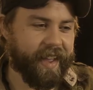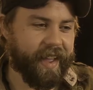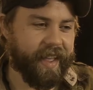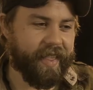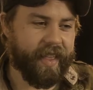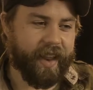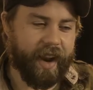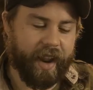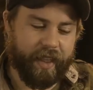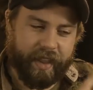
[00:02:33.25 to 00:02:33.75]

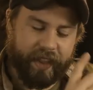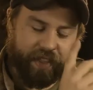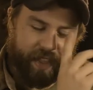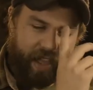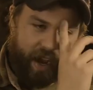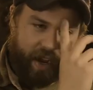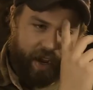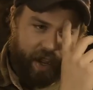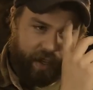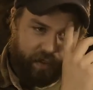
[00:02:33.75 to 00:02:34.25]
then I think
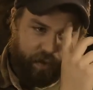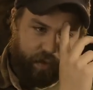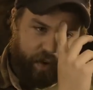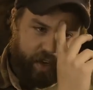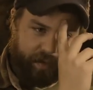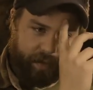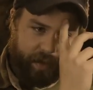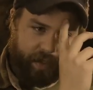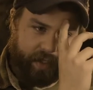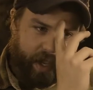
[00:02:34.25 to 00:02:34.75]
that next
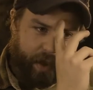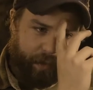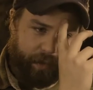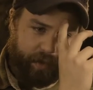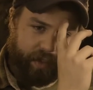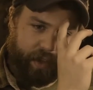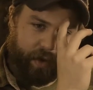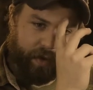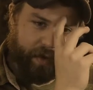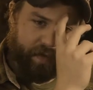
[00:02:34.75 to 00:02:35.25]
Christmas I was
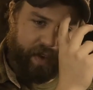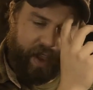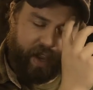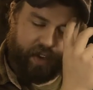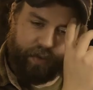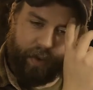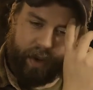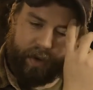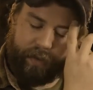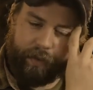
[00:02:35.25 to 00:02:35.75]
so
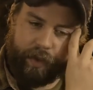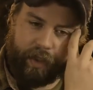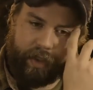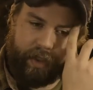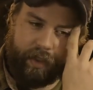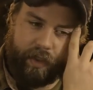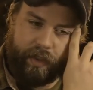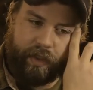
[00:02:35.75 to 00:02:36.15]
infatuated with